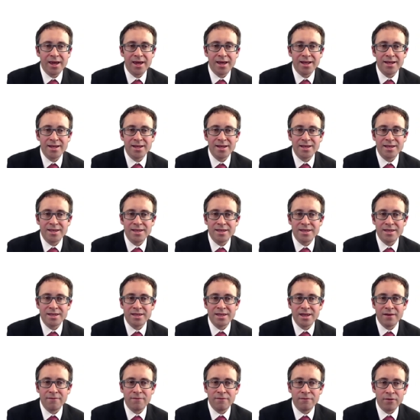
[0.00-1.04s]
in
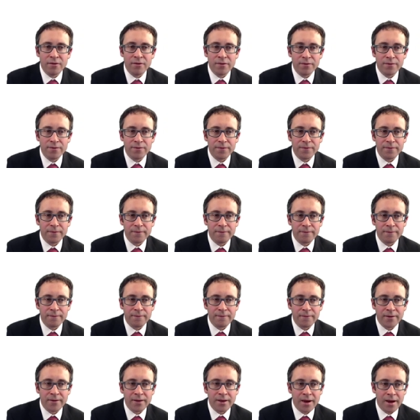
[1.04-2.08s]
indifferent.
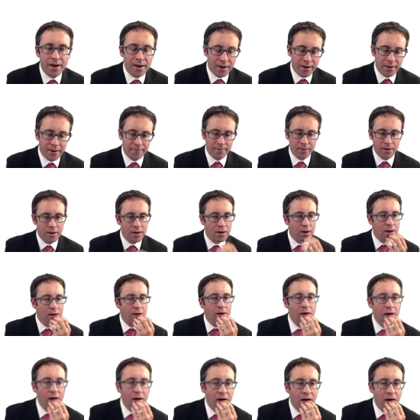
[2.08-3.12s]
Okay.
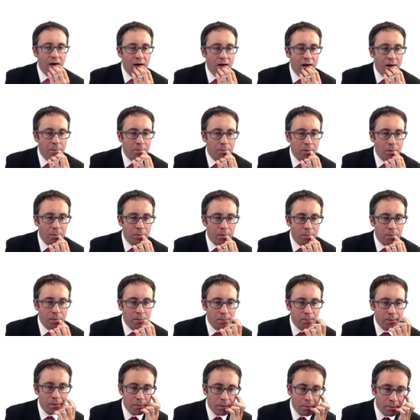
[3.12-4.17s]
Uh,
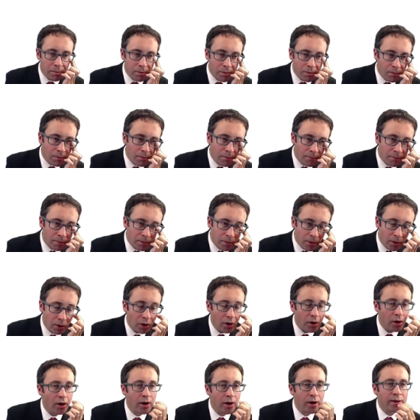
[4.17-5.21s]
no,
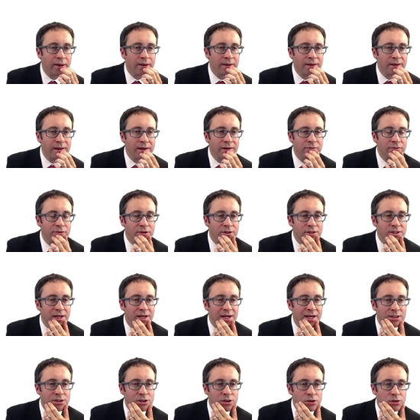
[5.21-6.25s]
not not indifferent
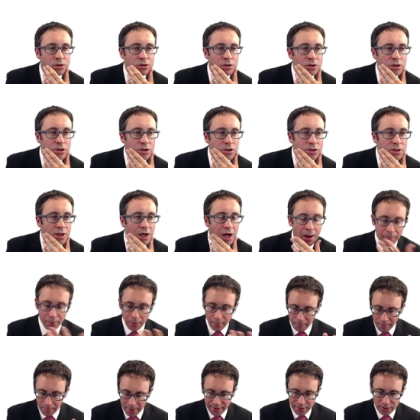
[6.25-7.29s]
as such, uh,
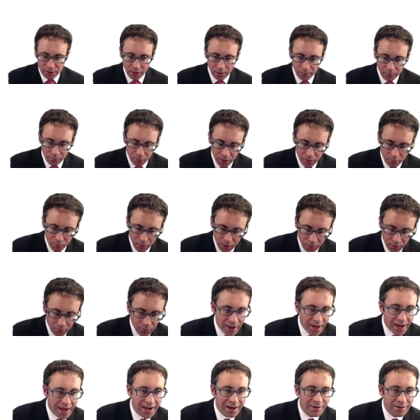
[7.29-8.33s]
but based on what what
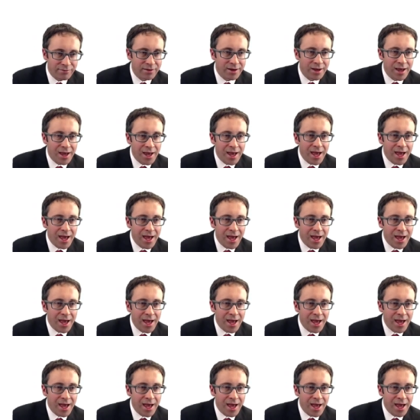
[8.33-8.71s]
we have